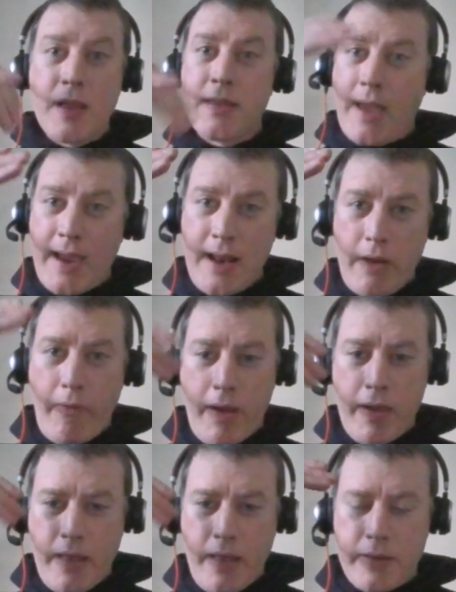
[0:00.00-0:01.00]
daily
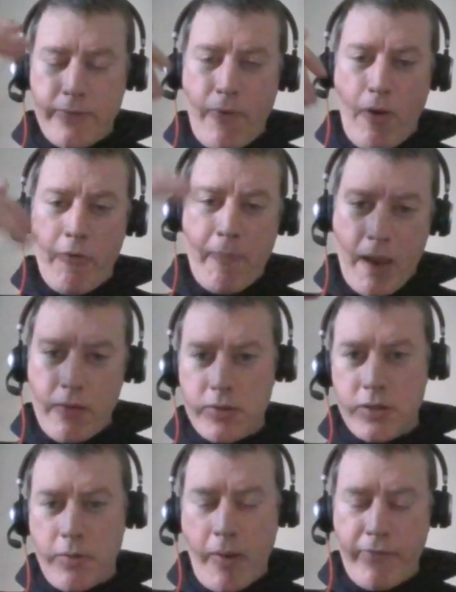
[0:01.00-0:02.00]
rate, that is £5
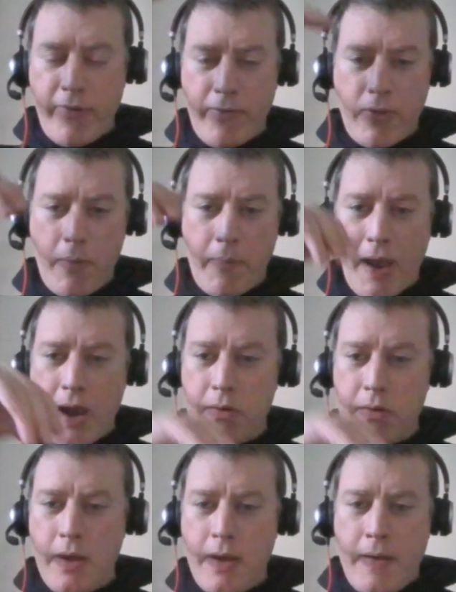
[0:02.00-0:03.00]
to about £15.